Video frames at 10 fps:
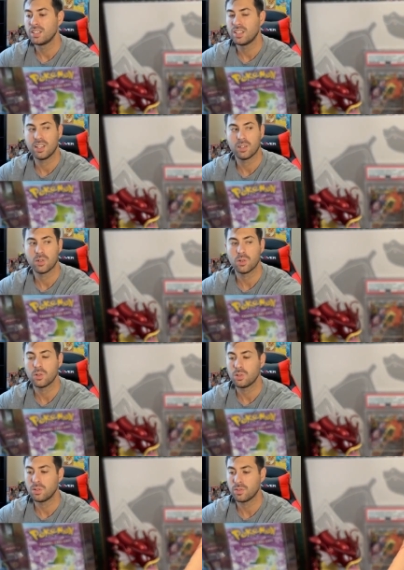
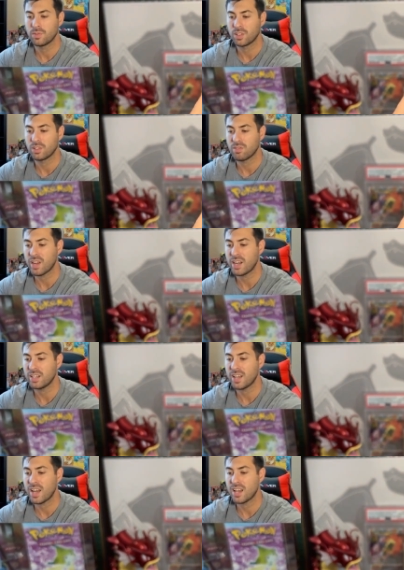Tentacool,
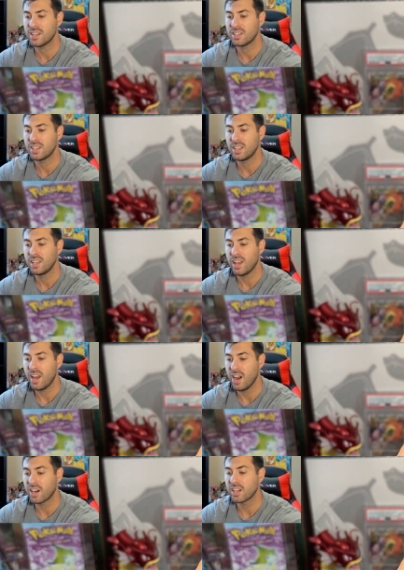Ratatata,
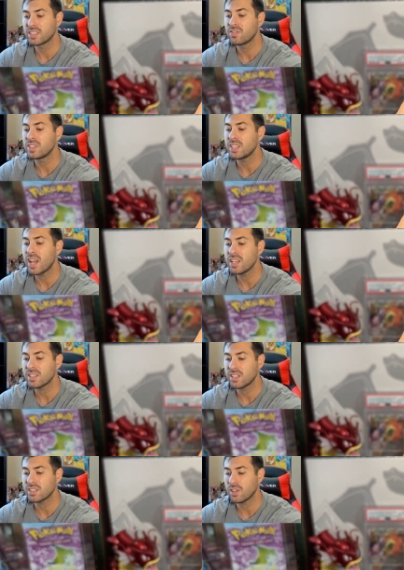Erika's
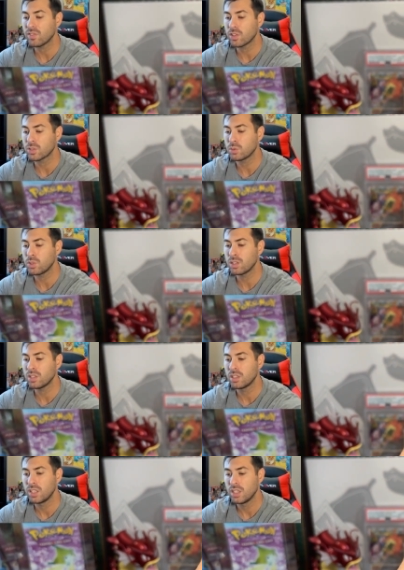Invitation. That's our first
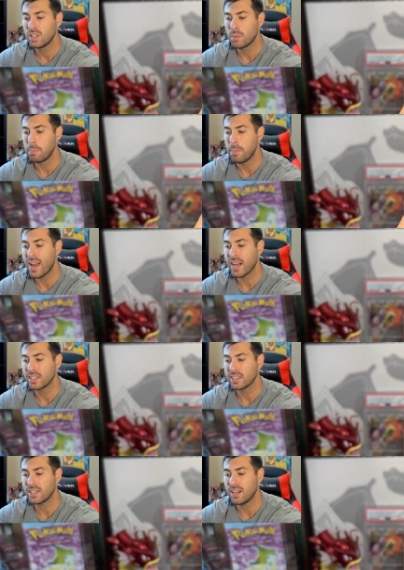one.
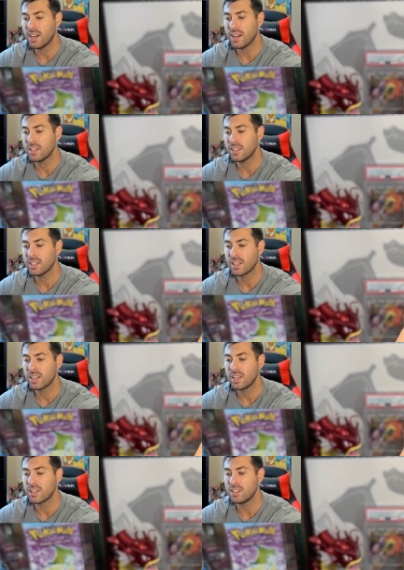Magneton,
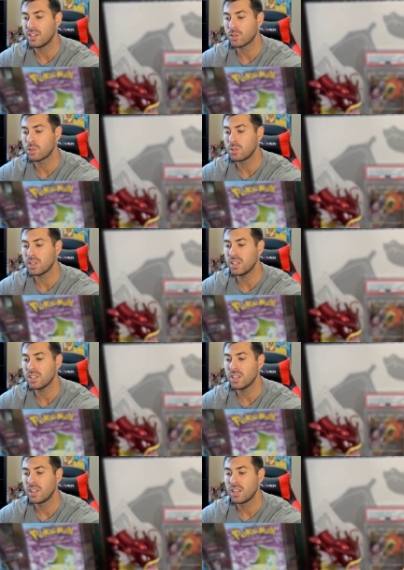another
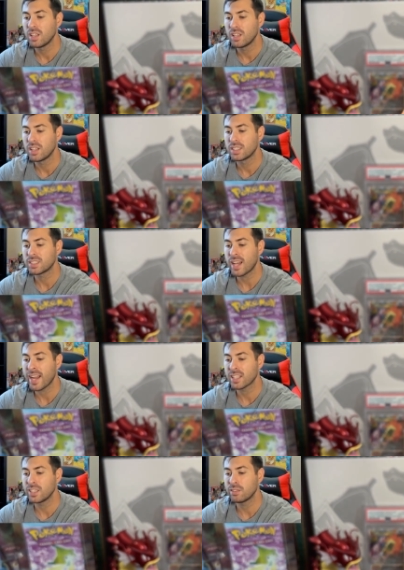Queen
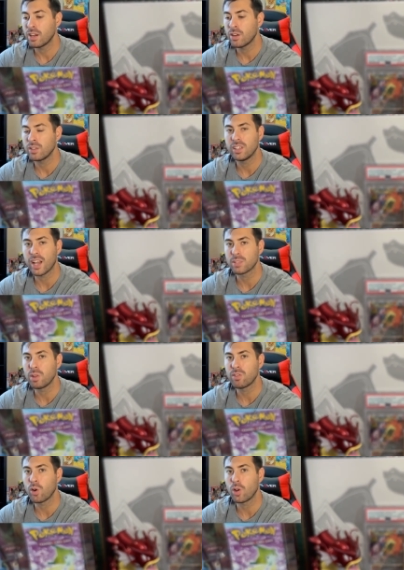cycling road. You guys
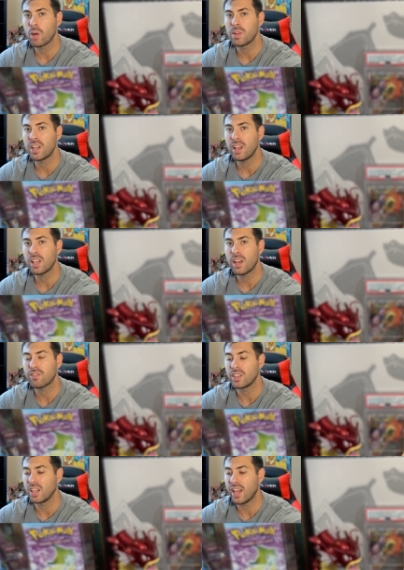maybe we're going up and down that
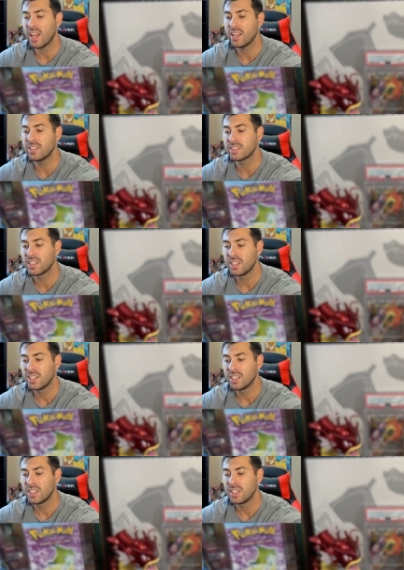for the eggs.